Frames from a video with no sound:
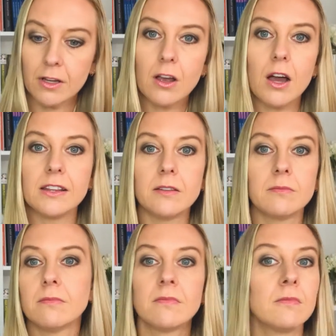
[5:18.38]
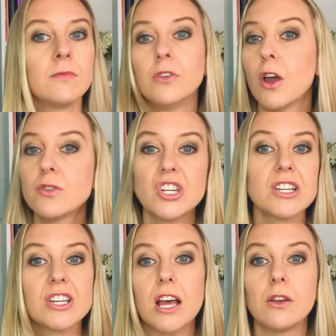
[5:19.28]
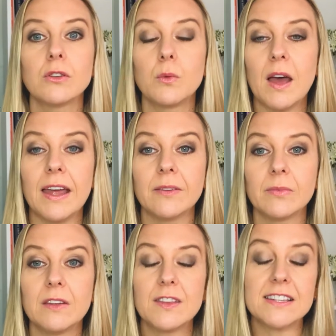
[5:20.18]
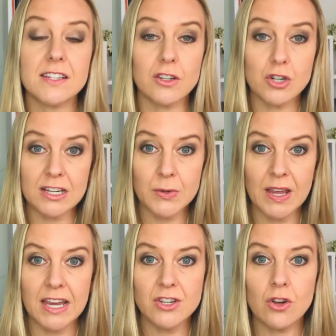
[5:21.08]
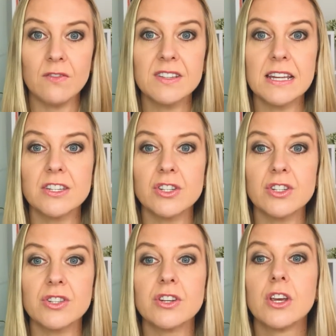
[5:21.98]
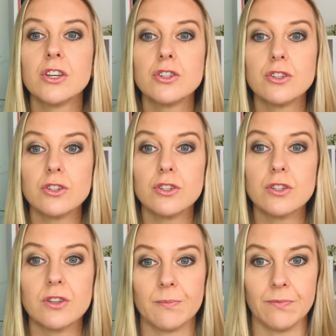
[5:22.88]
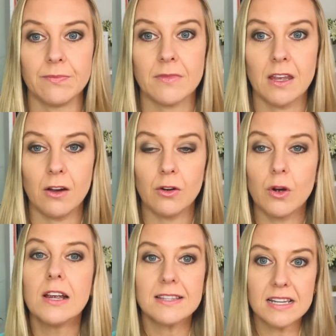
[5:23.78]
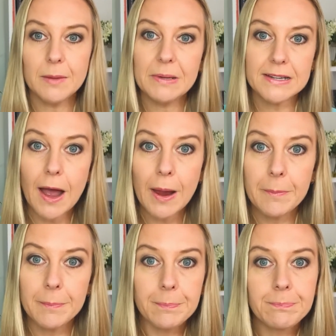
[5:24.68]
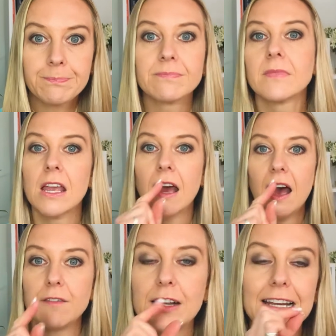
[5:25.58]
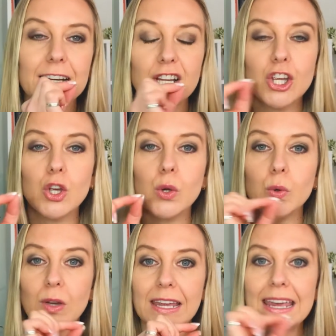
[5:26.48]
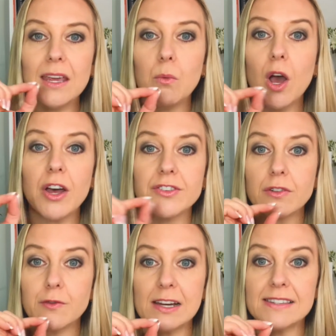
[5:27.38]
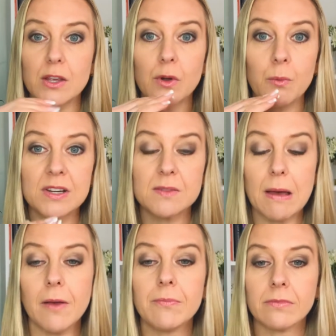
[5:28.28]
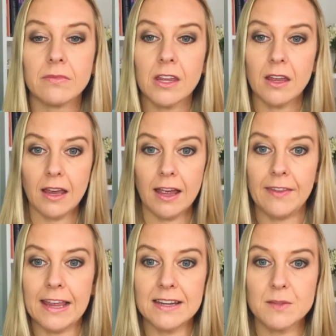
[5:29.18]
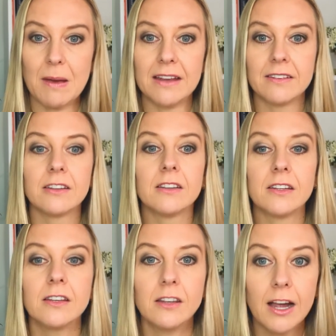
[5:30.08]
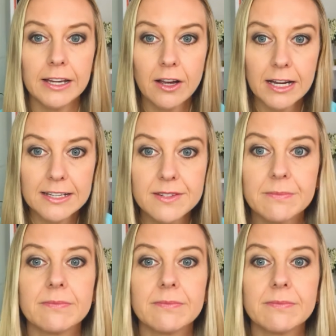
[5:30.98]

Guide them. No chit chat along the way. If they start trying to engage in conversation, just shh shh or sleepy time. Have a little cue, key word or phrase that you can whisper. And they get into bed, night, night.